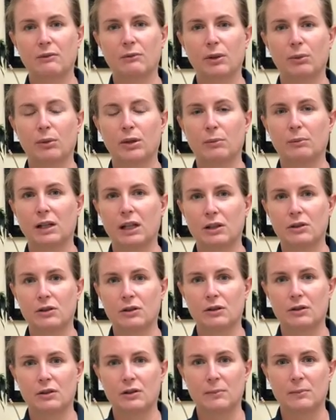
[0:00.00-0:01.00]
We want to make sure
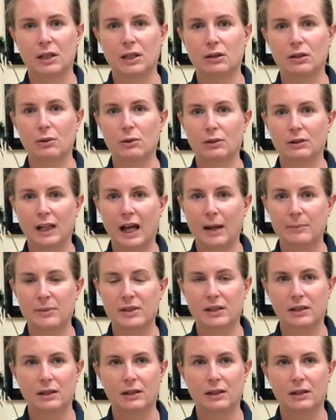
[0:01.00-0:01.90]
there's been no lapse in